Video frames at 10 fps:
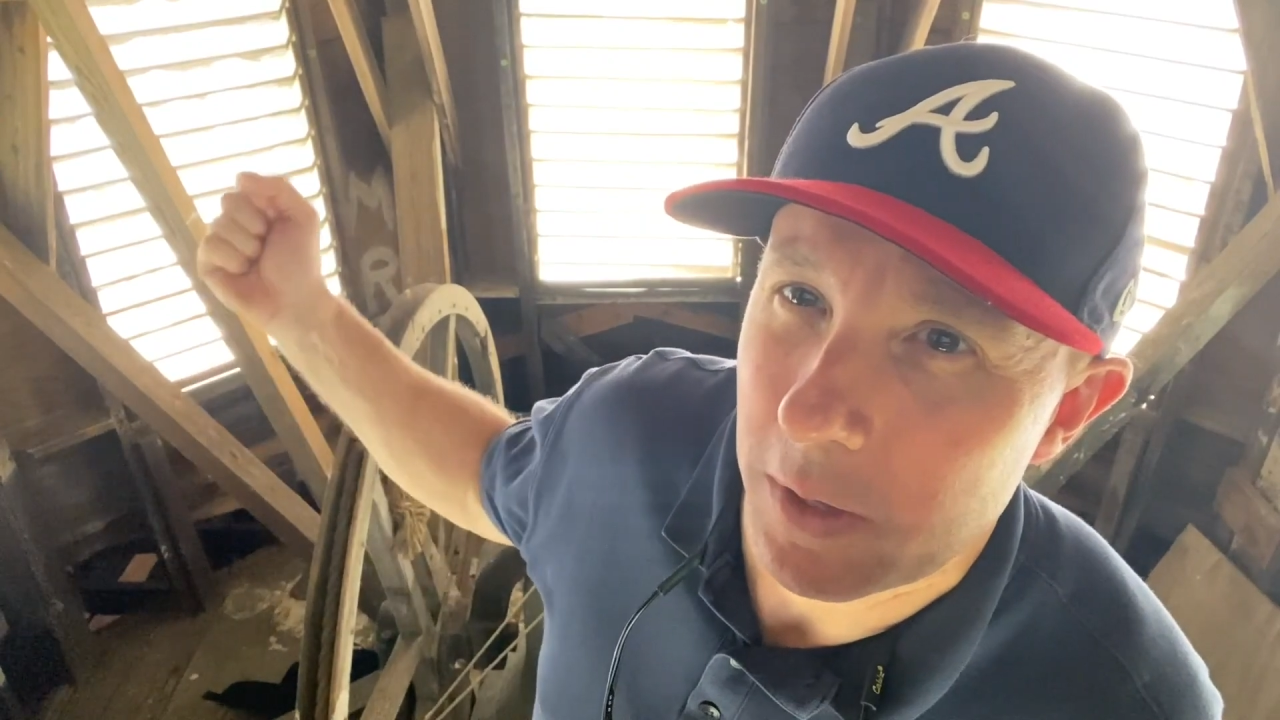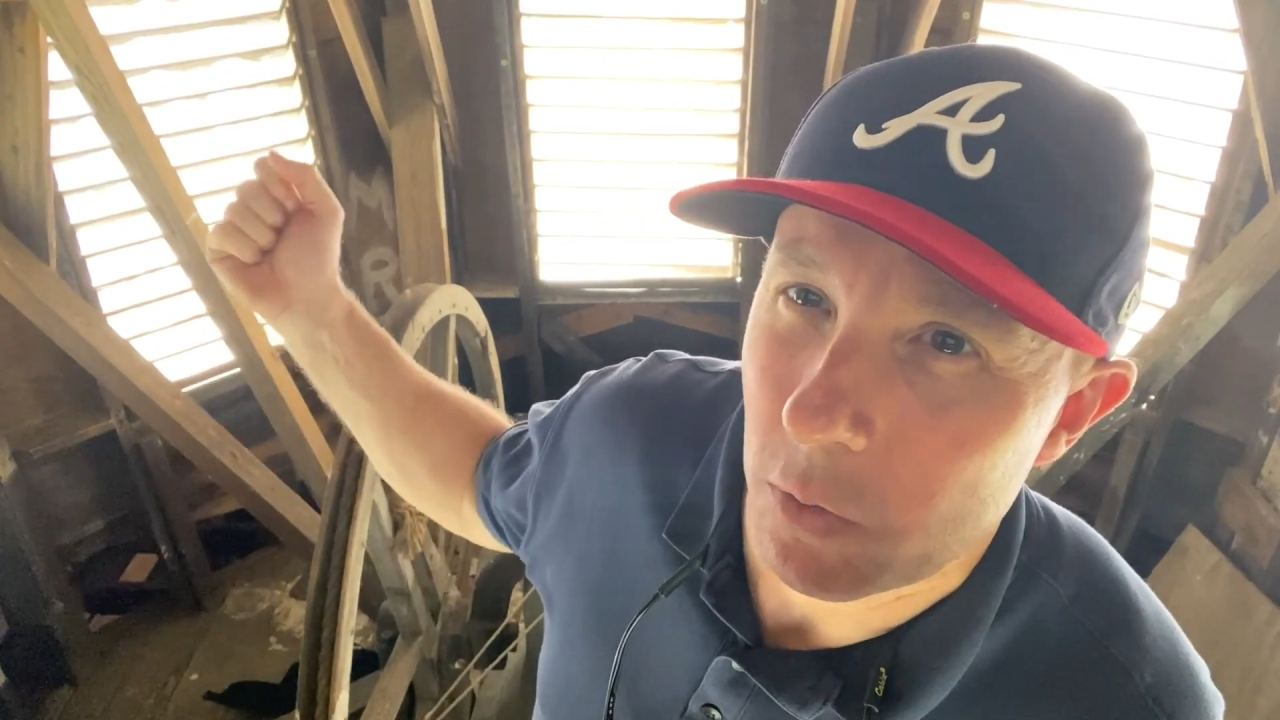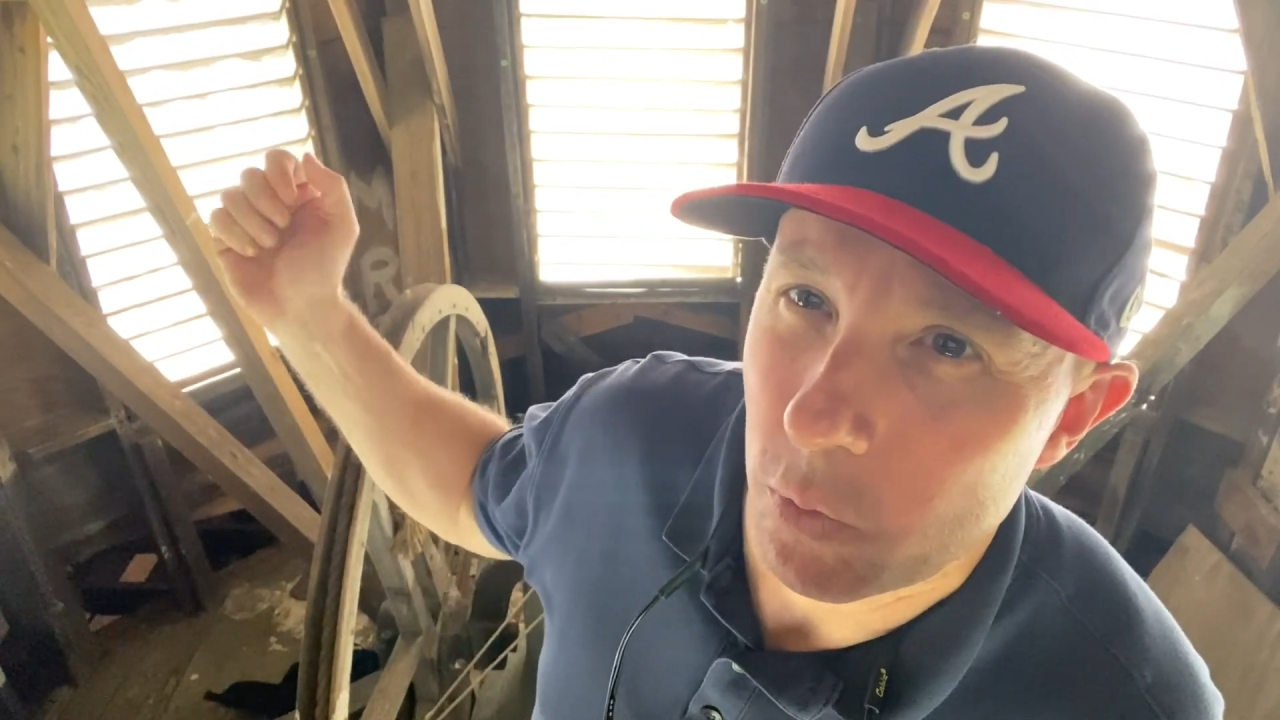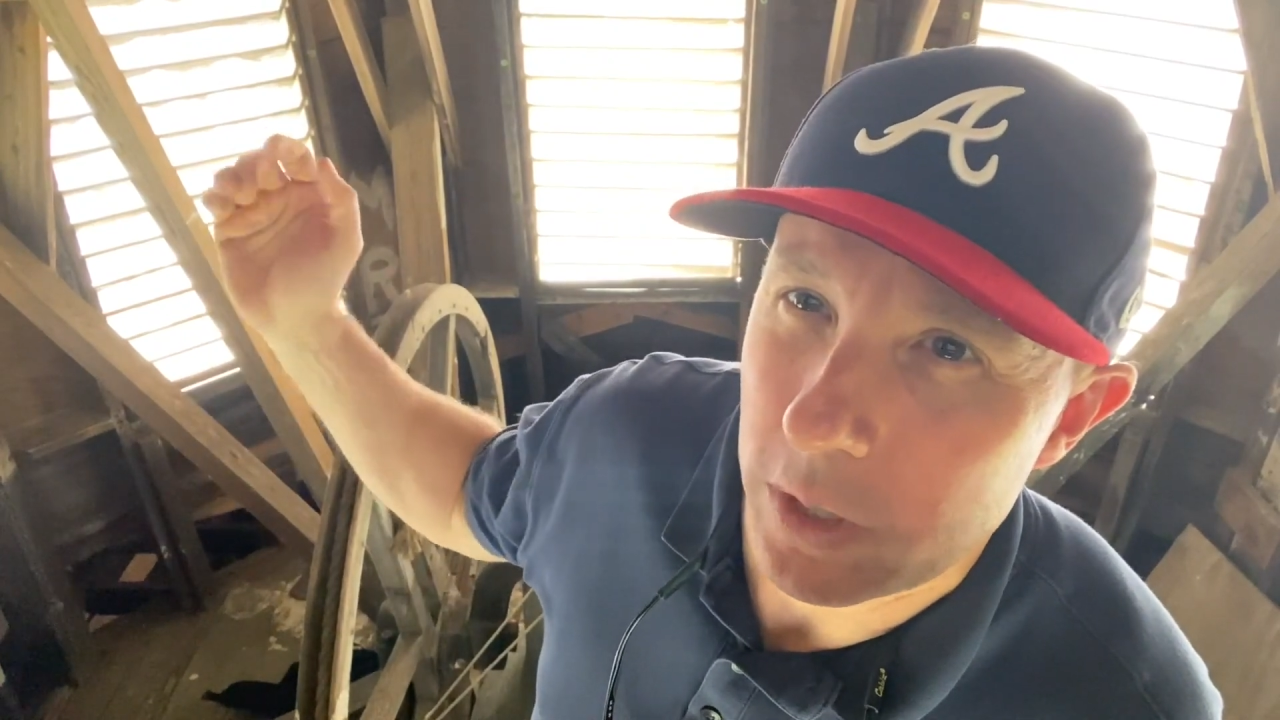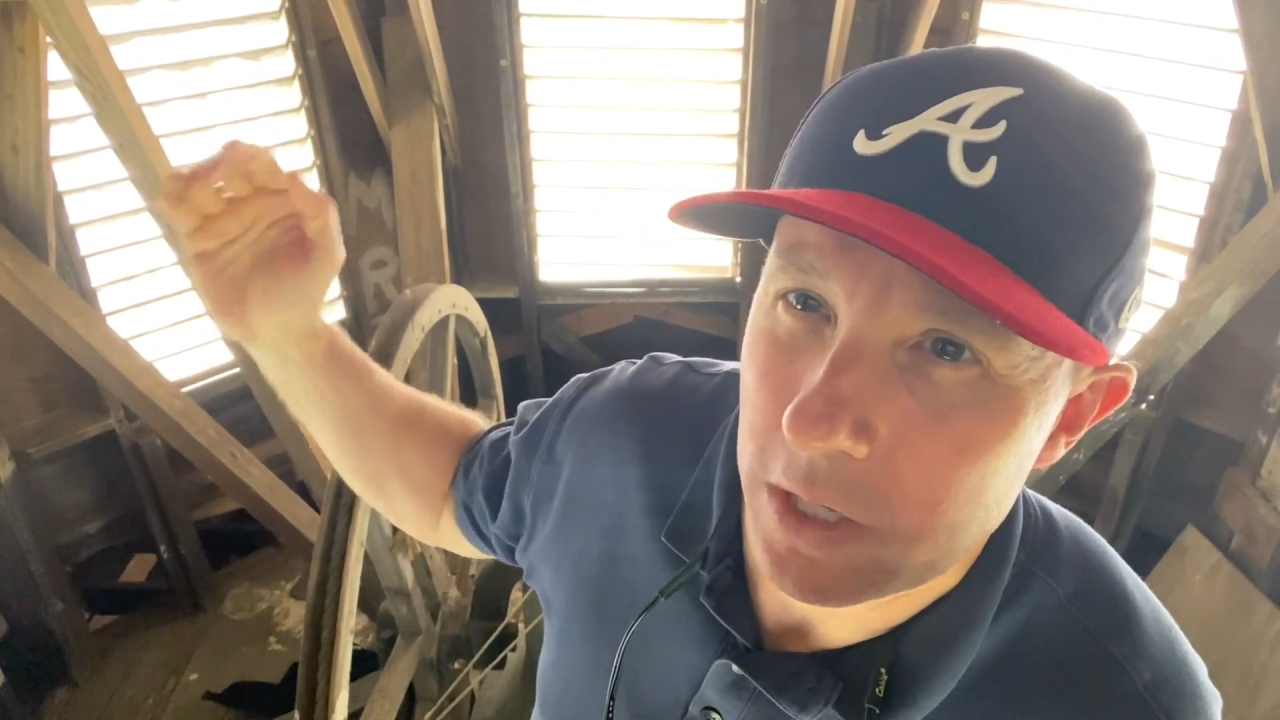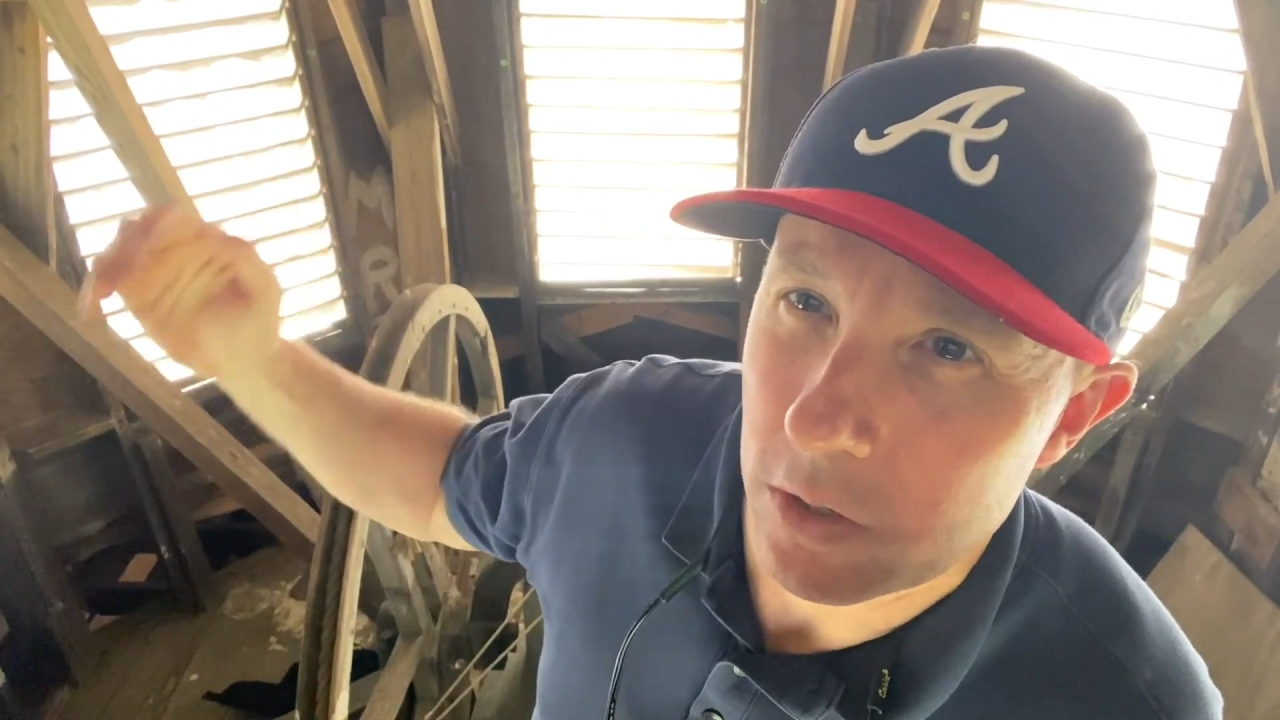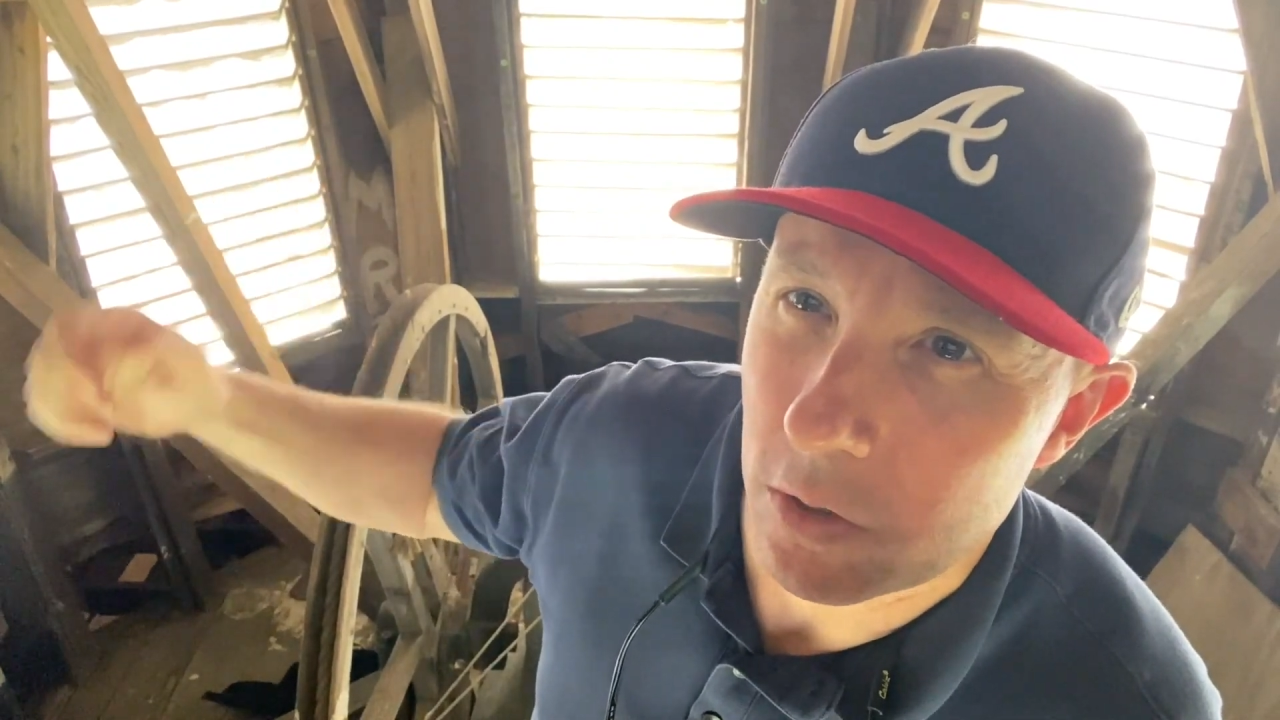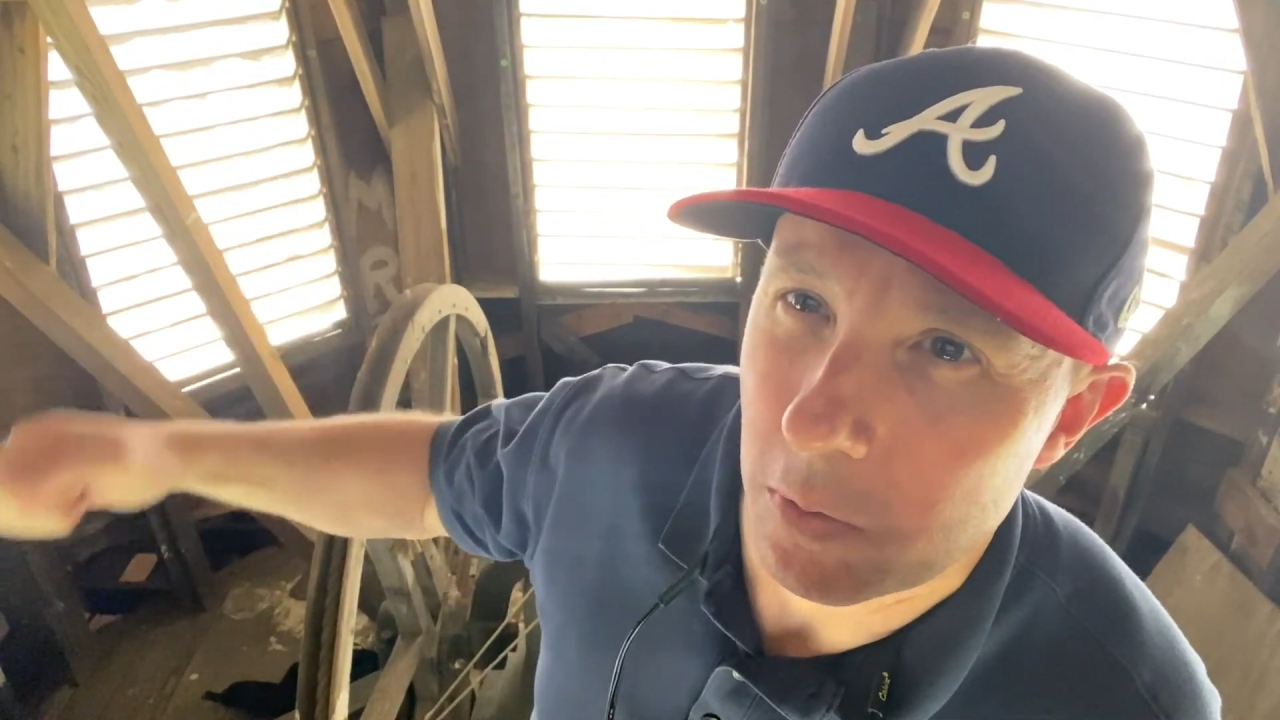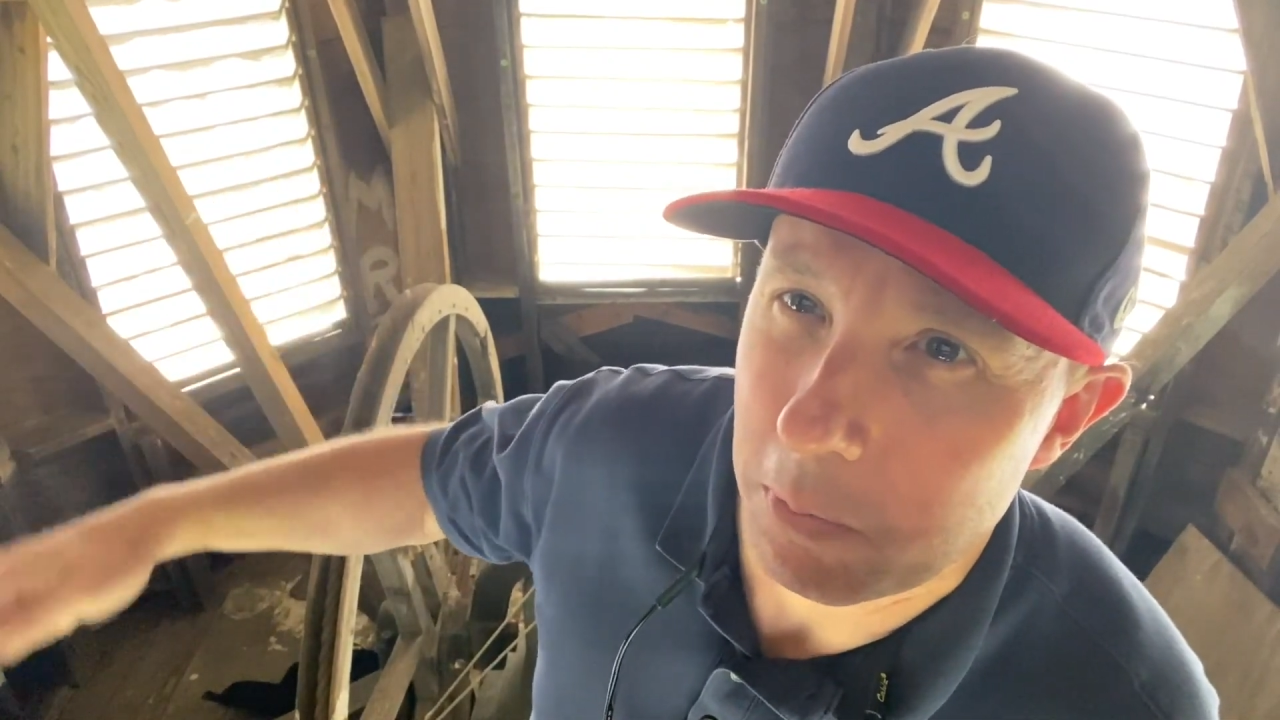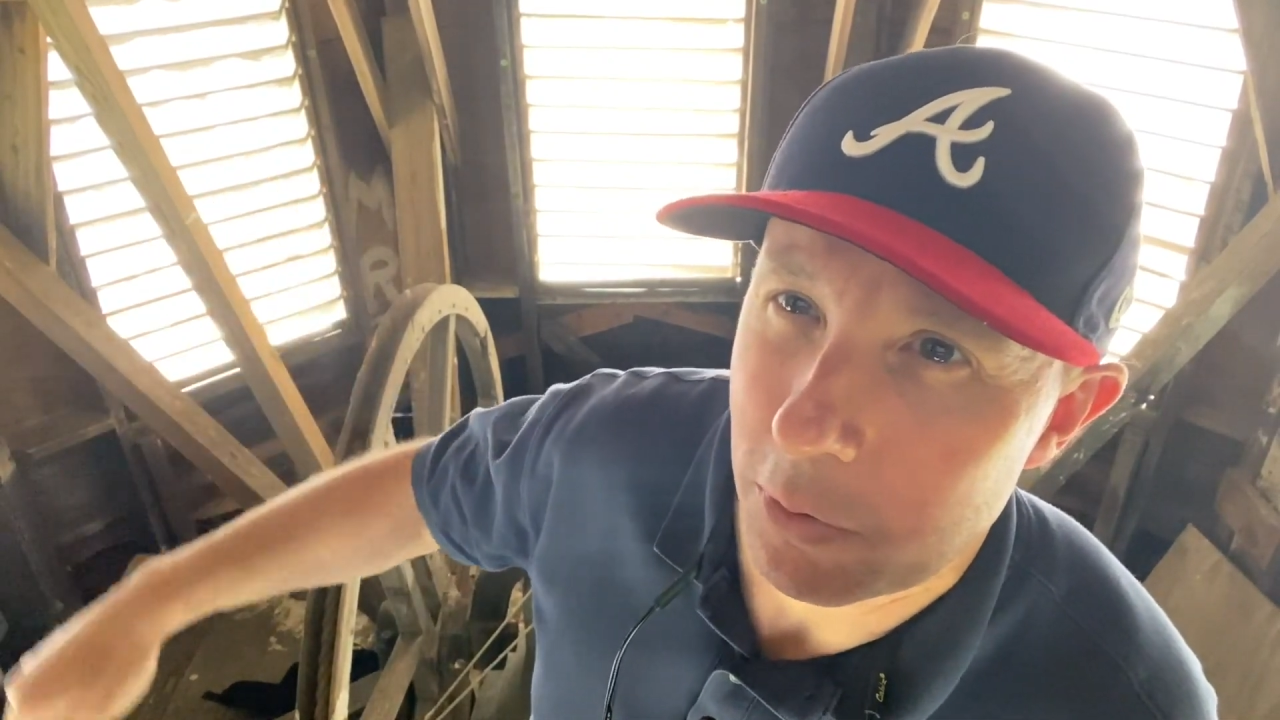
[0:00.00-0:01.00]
the wheel